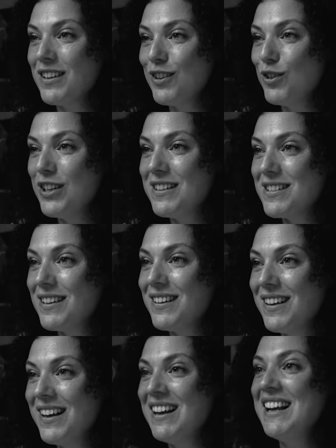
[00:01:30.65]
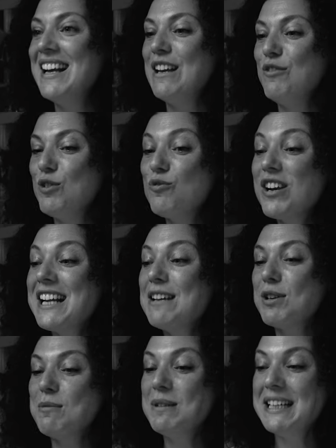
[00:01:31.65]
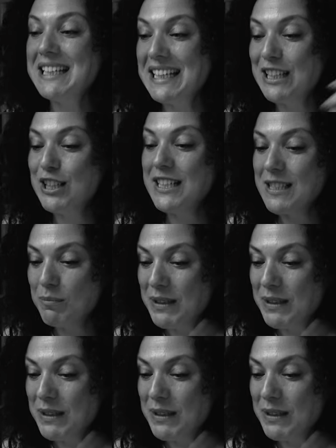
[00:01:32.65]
You need to, if you really want to be in it, you need to